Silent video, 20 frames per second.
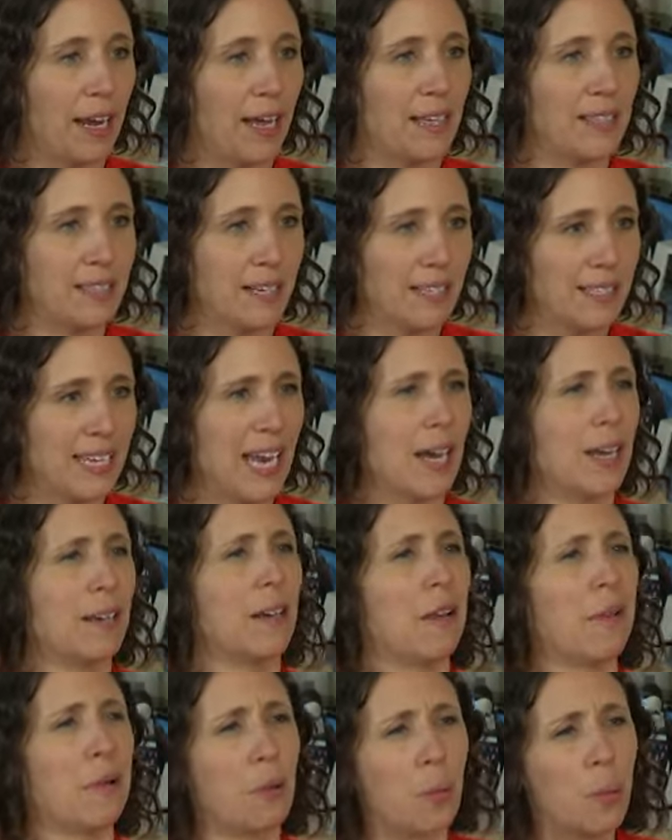Uh, it's going to take
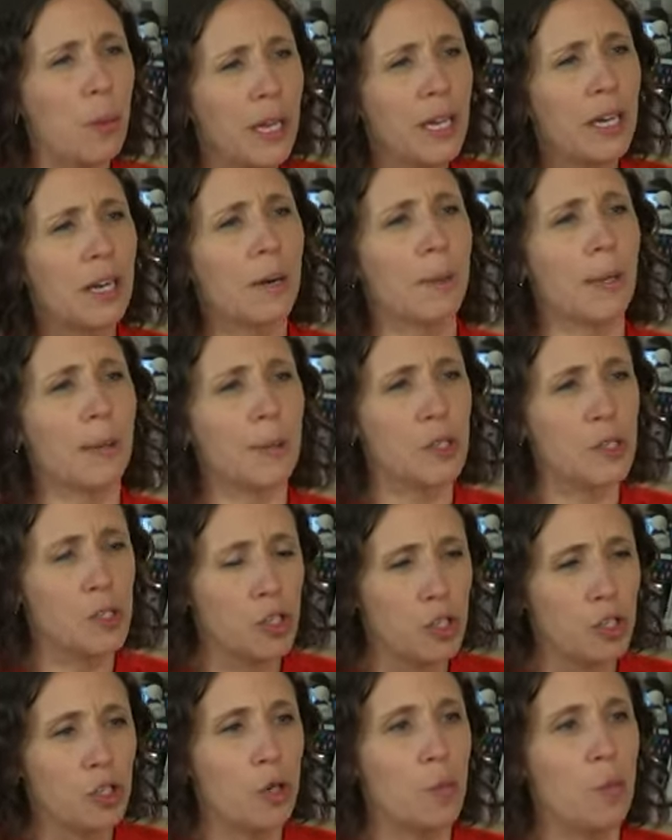another week or maybe
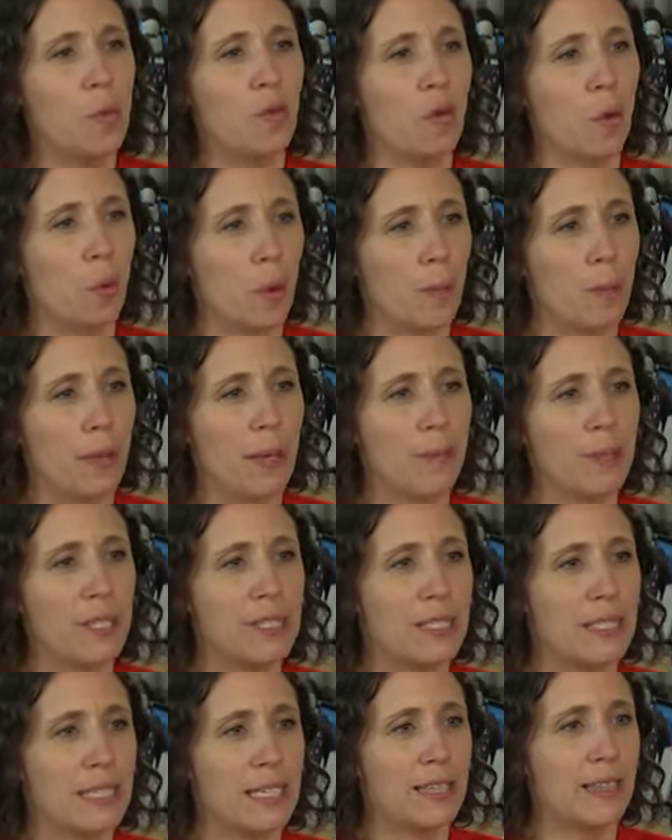two before we maybe
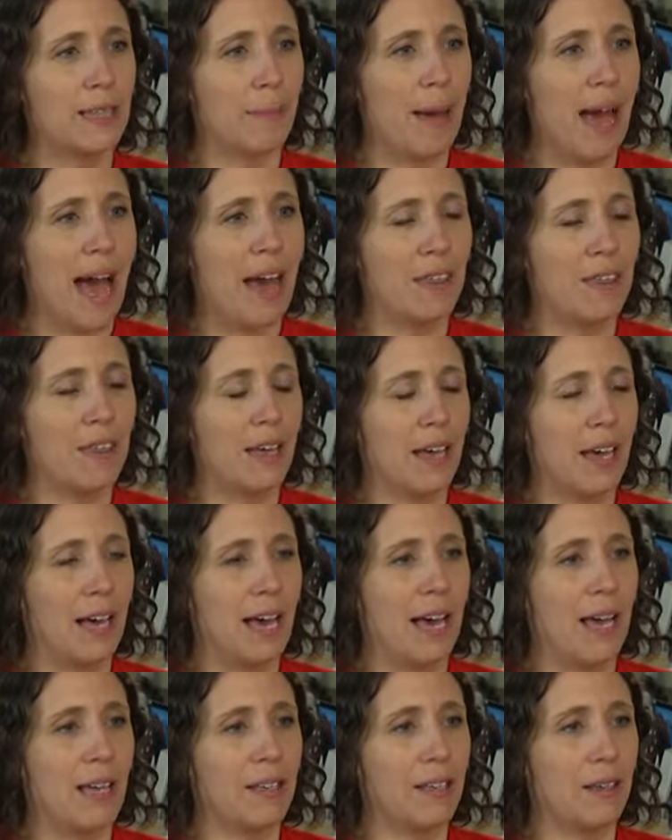see the math
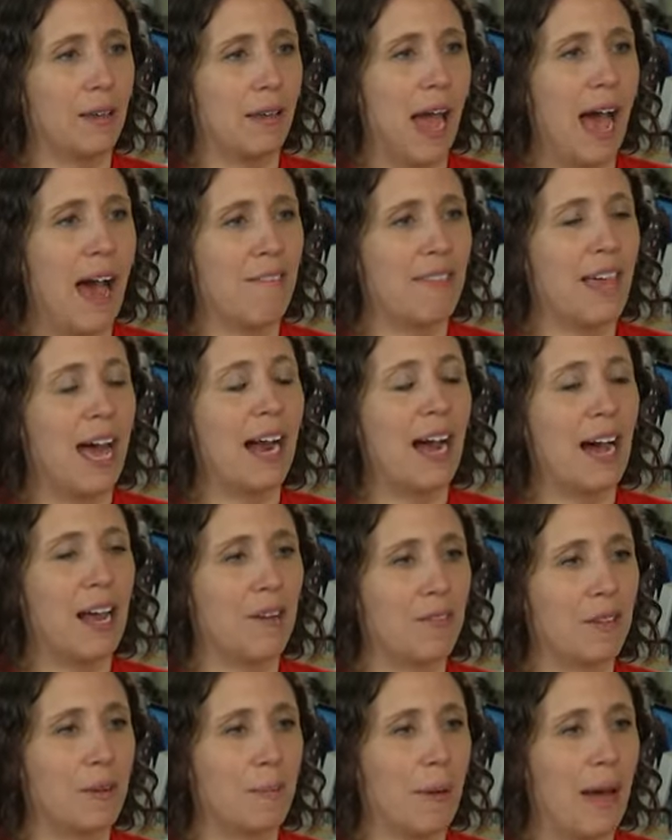uh, have that kind
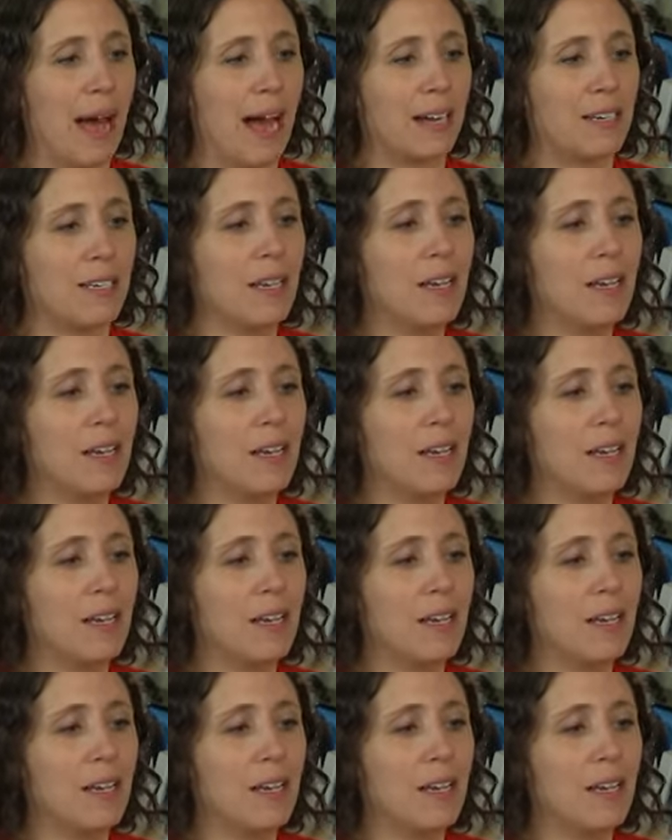of impact.